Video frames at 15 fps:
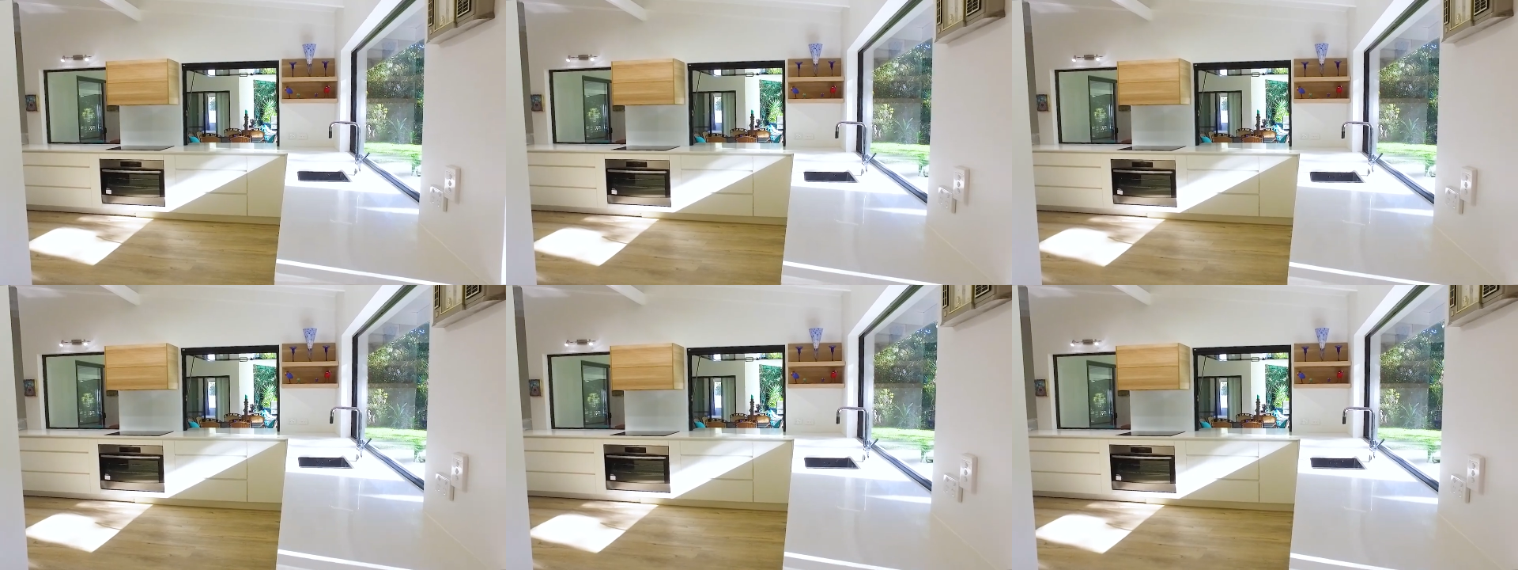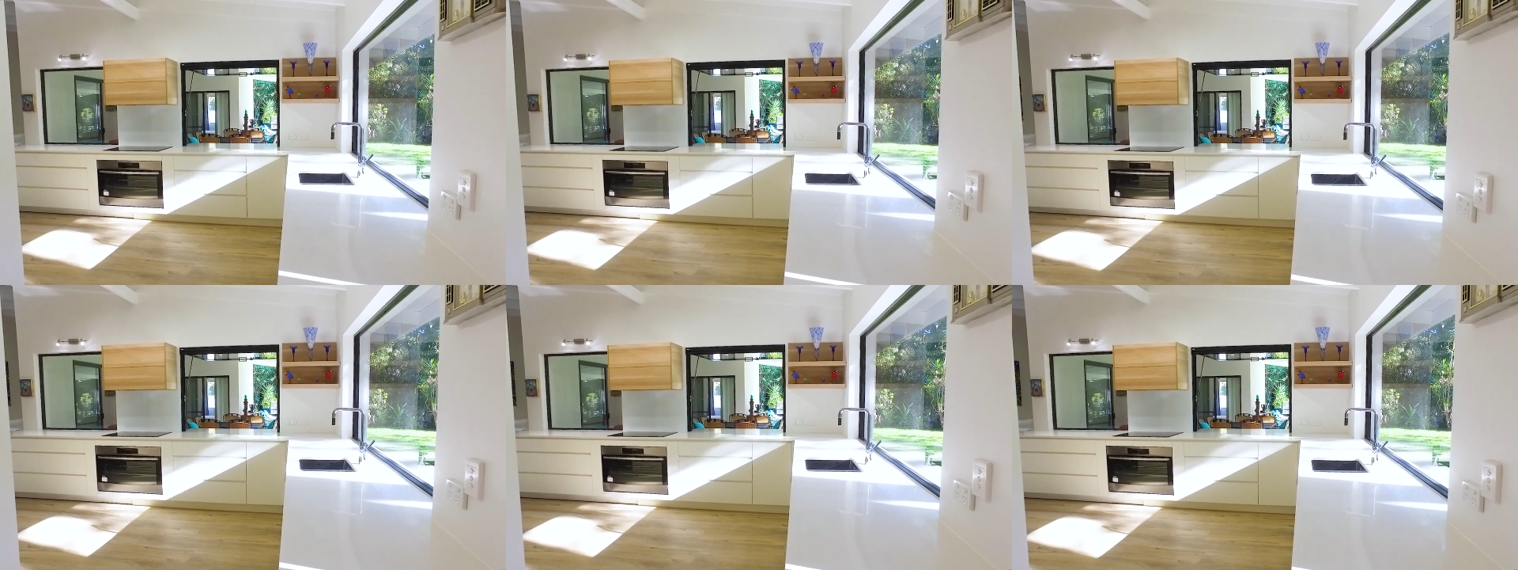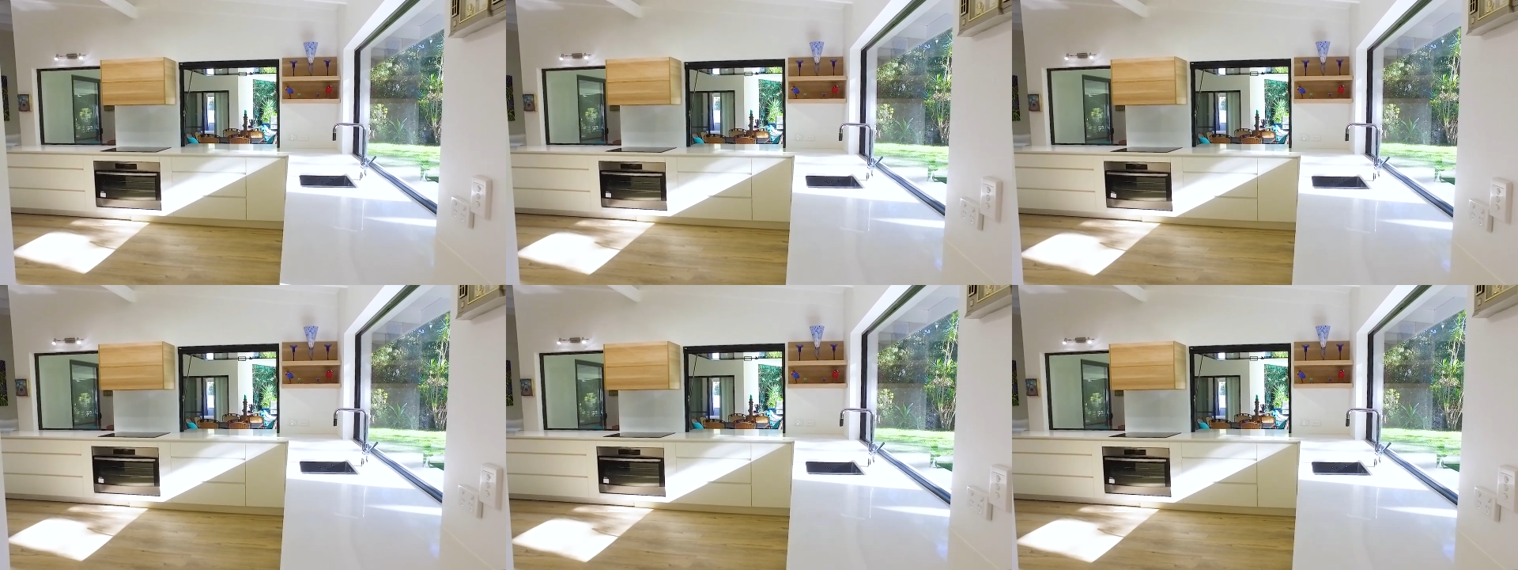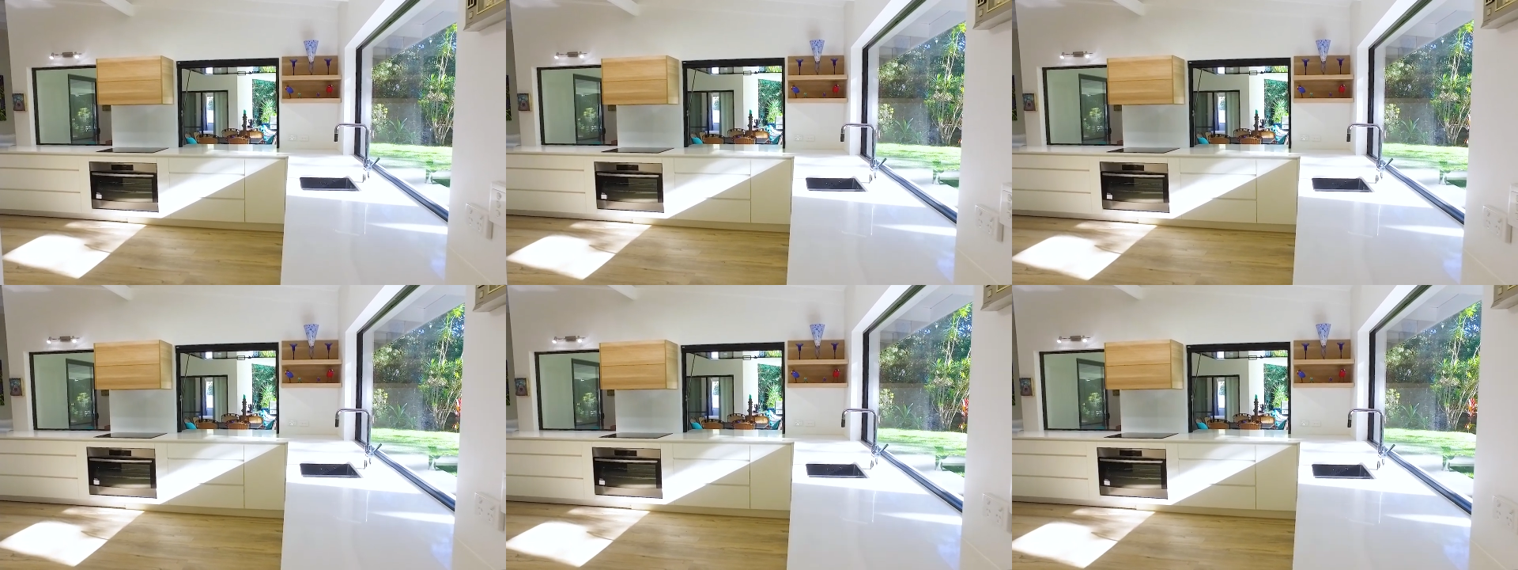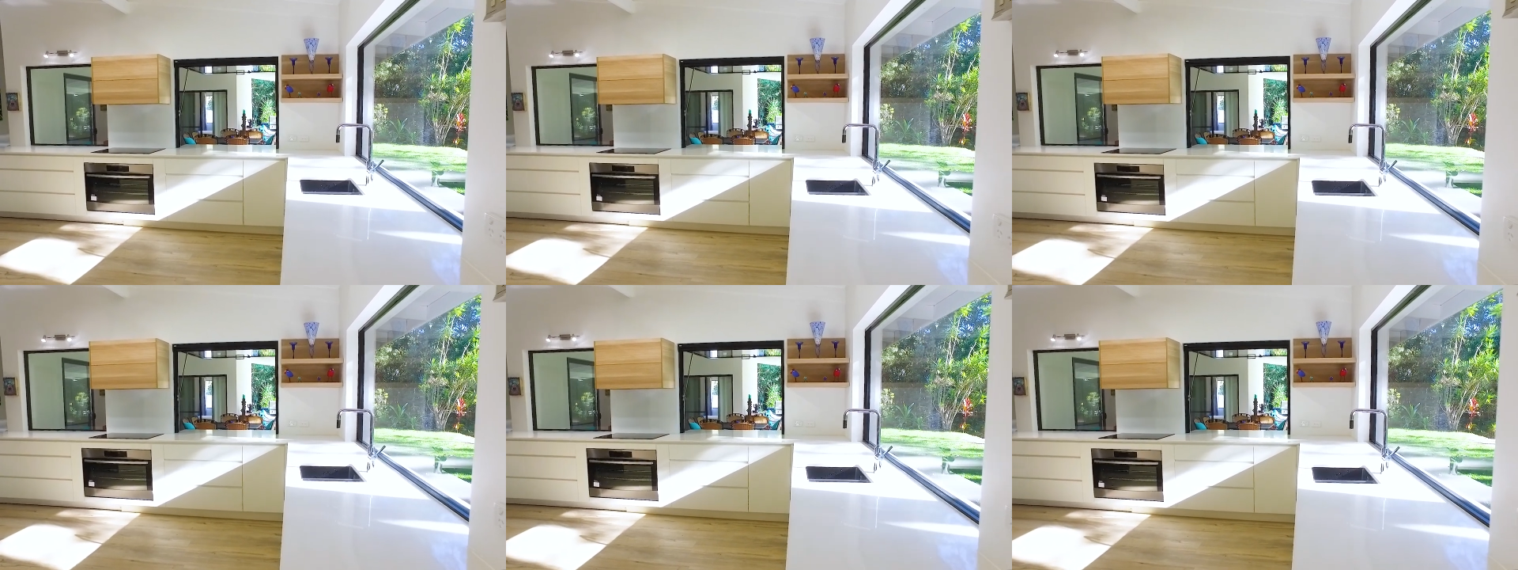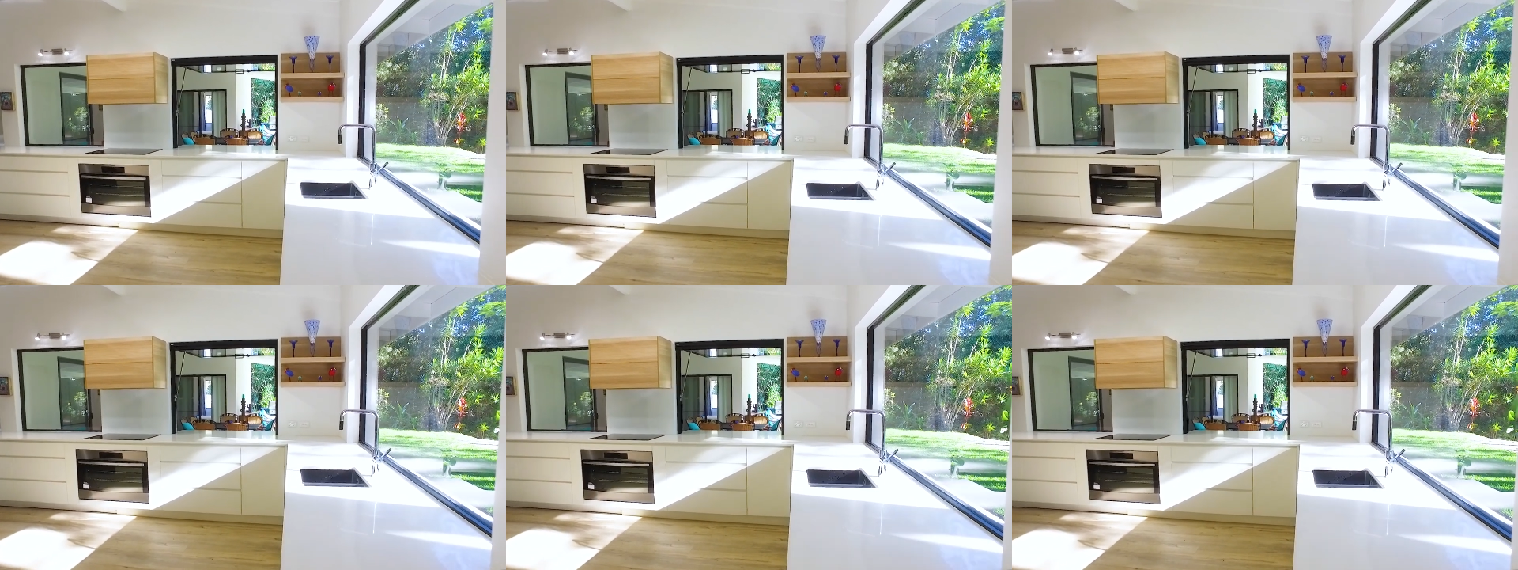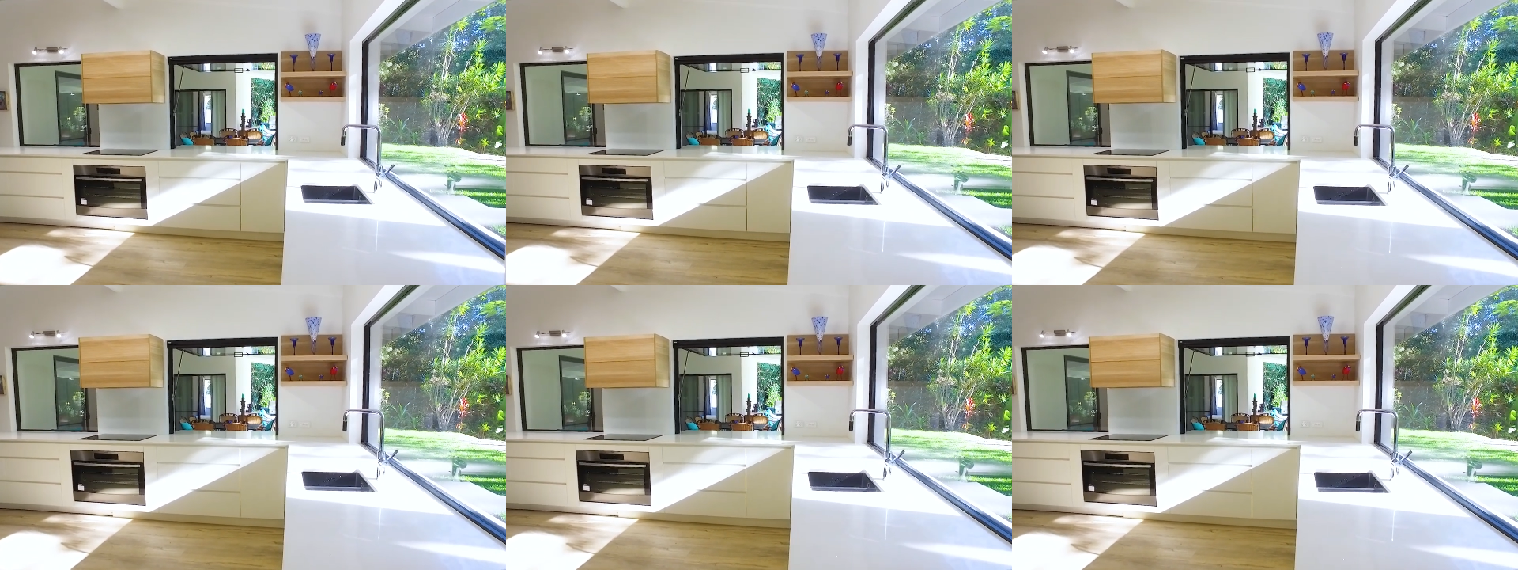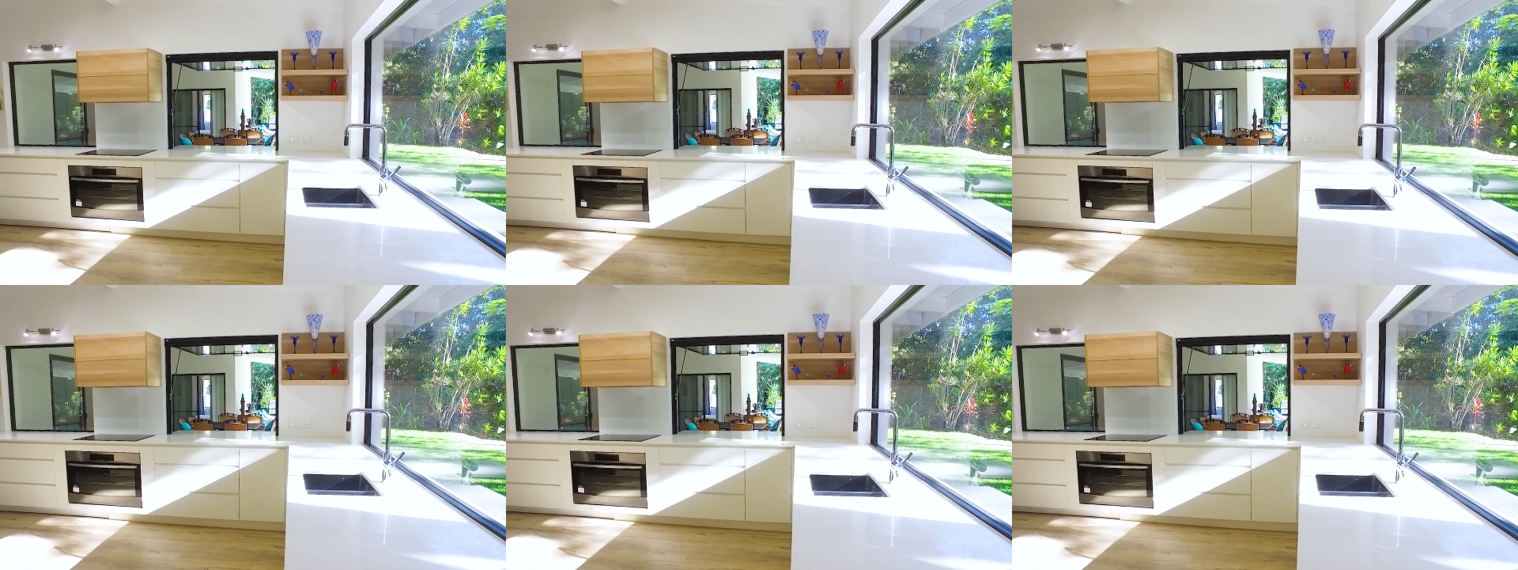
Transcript: (no speaker visible)